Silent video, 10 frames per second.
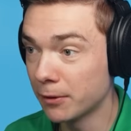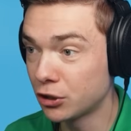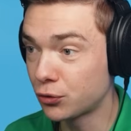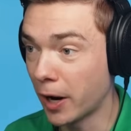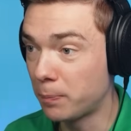gonna
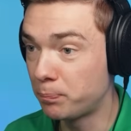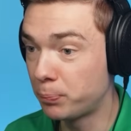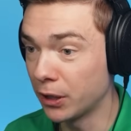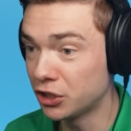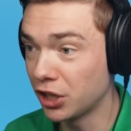try
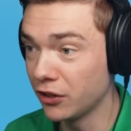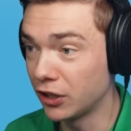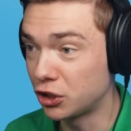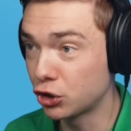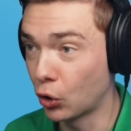punching
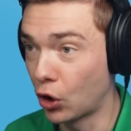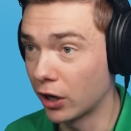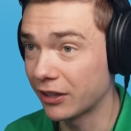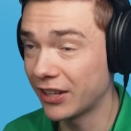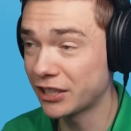the
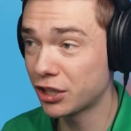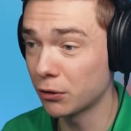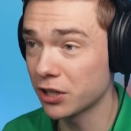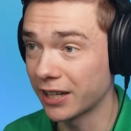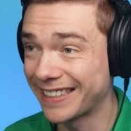shark. That
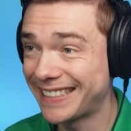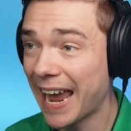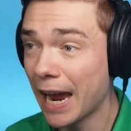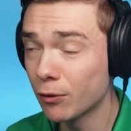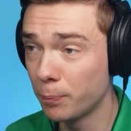sounds like a
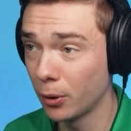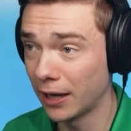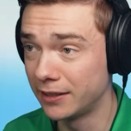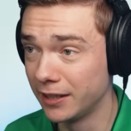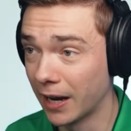terrible
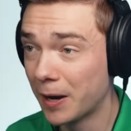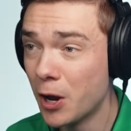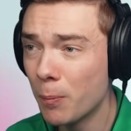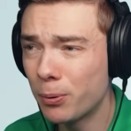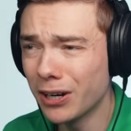idea.
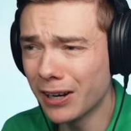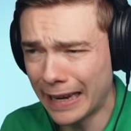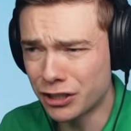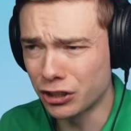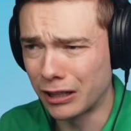But
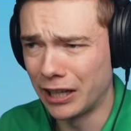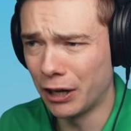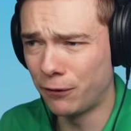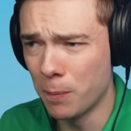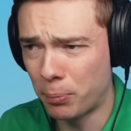allegedly,
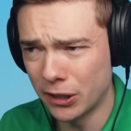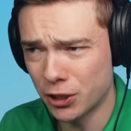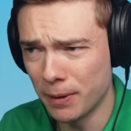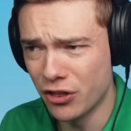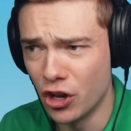if you
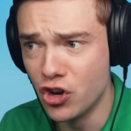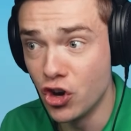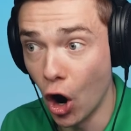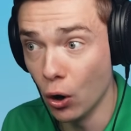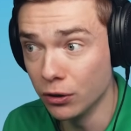punch him in the
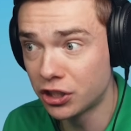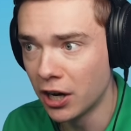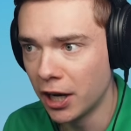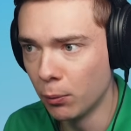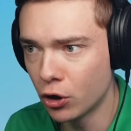nose,
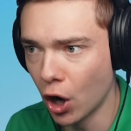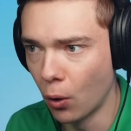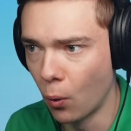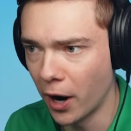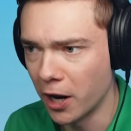he will
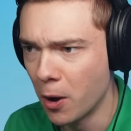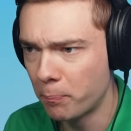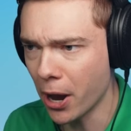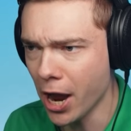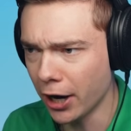go away.
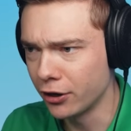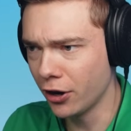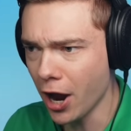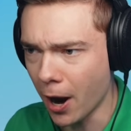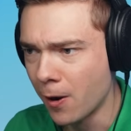Bang,
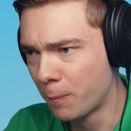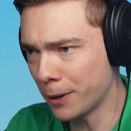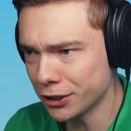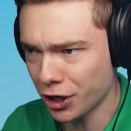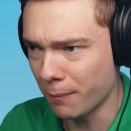yeah,
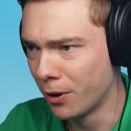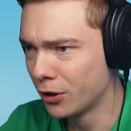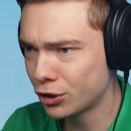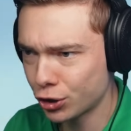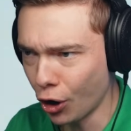punch him.
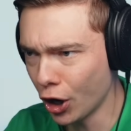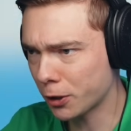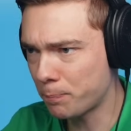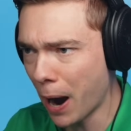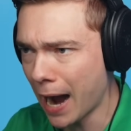
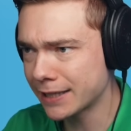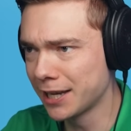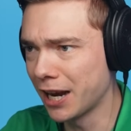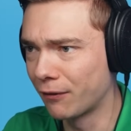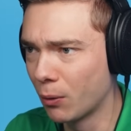Shark
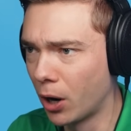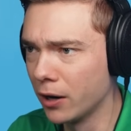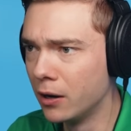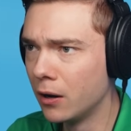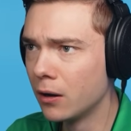boxing,
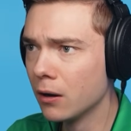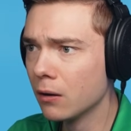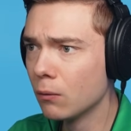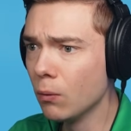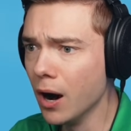everyone.
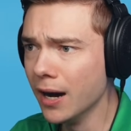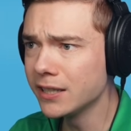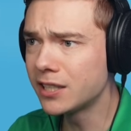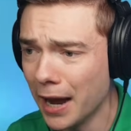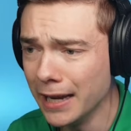
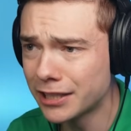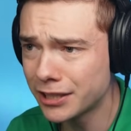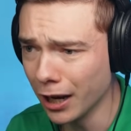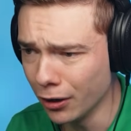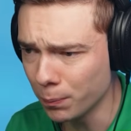What? He's
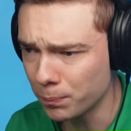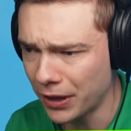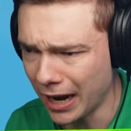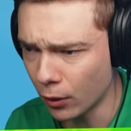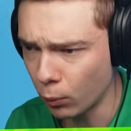still
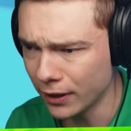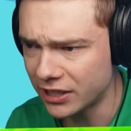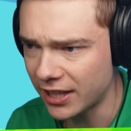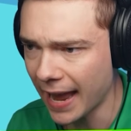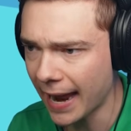there. What
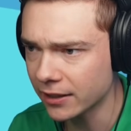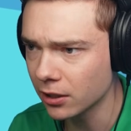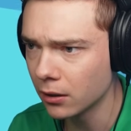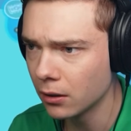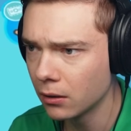is
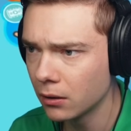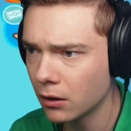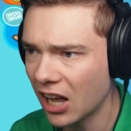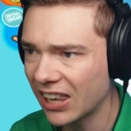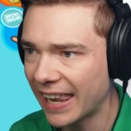that?
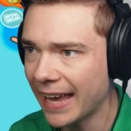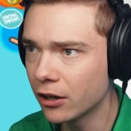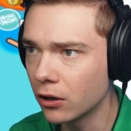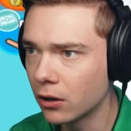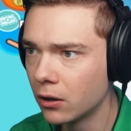A
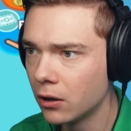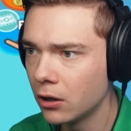ladder?